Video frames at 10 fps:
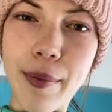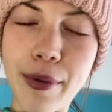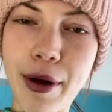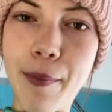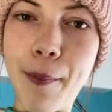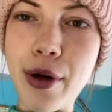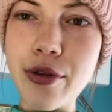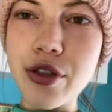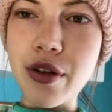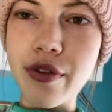But
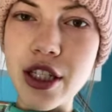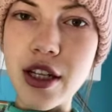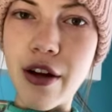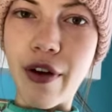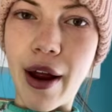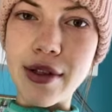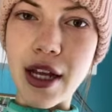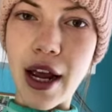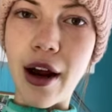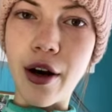most of the stuff I
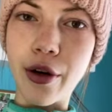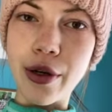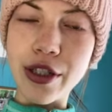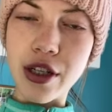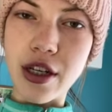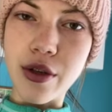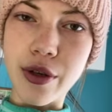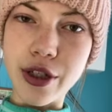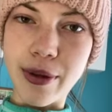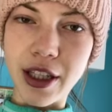say is going
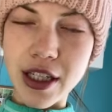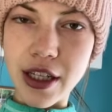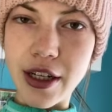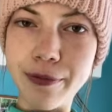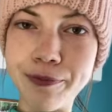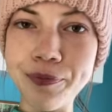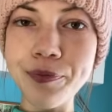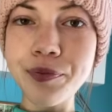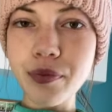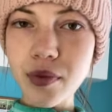to be listed
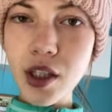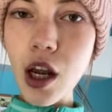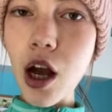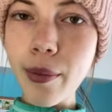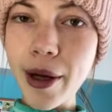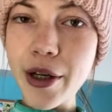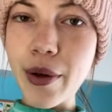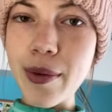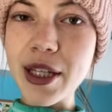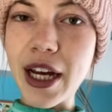on my new
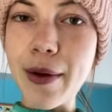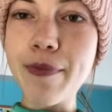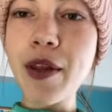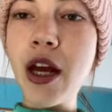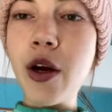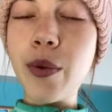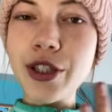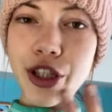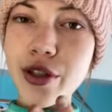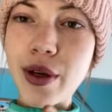website, which
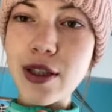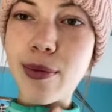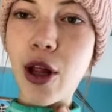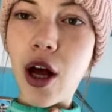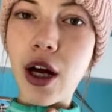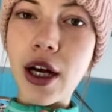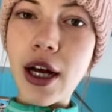also has a blog,